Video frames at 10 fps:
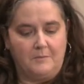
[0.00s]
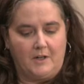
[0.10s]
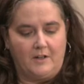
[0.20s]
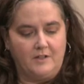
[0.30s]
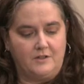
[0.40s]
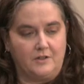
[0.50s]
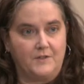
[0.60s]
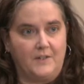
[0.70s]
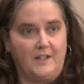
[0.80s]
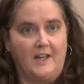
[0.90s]
and Mary
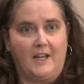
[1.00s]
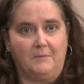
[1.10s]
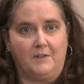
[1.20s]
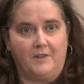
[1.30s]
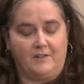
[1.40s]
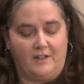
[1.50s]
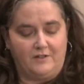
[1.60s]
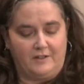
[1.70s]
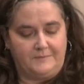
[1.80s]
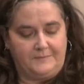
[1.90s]
Josephine Hammond
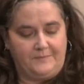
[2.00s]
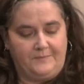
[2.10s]
Foundation.